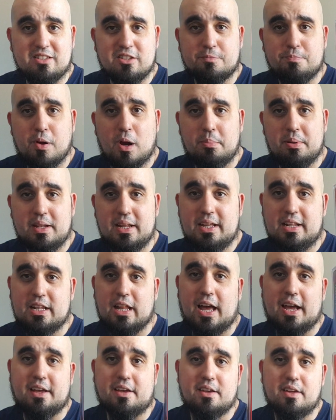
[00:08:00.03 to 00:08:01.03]
is probably
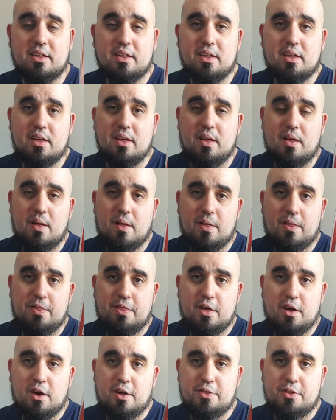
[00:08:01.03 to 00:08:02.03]
like
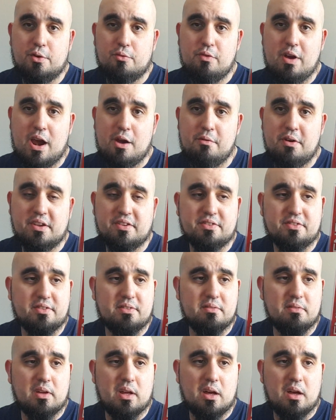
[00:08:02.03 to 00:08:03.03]
the
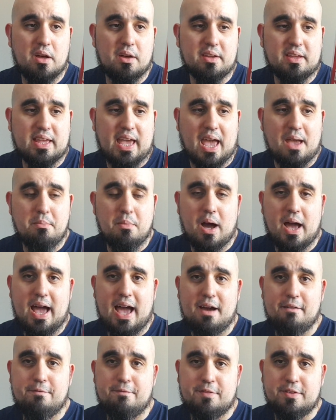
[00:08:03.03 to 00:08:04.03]
rarest game I
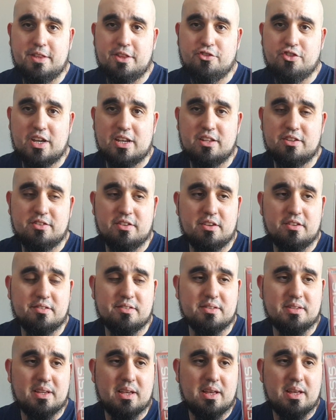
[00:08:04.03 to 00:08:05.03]
have for the
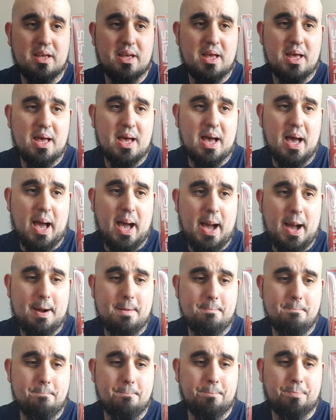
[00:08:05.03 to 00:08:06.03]
Genesis.
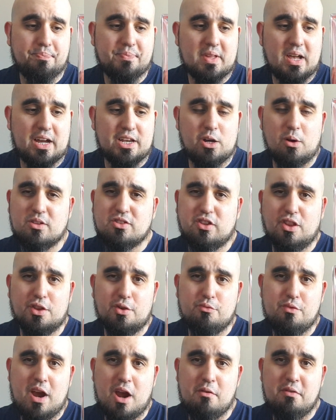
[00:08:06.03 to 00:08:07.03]
I know it's not
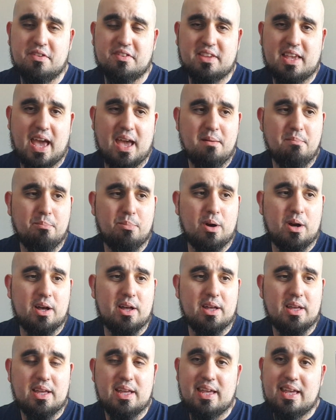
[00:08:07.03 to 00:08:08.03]
the rarest game,
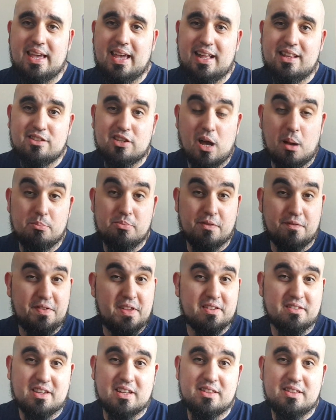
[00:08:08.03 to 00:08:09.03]
but in terms of
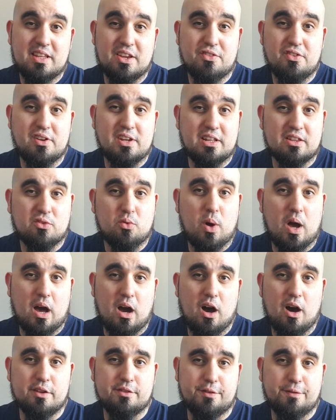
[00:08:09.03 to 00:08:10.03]
this condition, it's quite
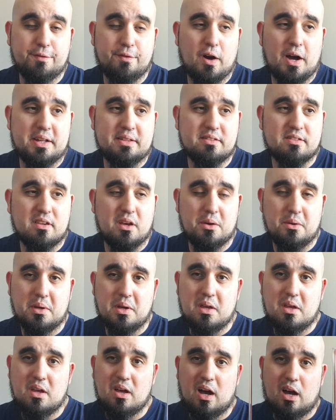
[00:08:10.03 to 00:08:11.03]
hard to find. So
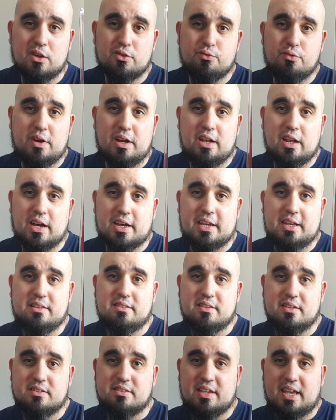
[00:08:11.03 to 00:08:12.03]
I was really lucky
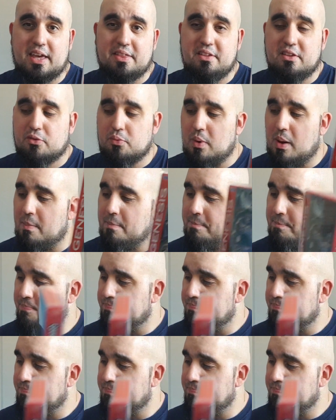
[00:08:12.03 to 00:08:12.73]
to get this one.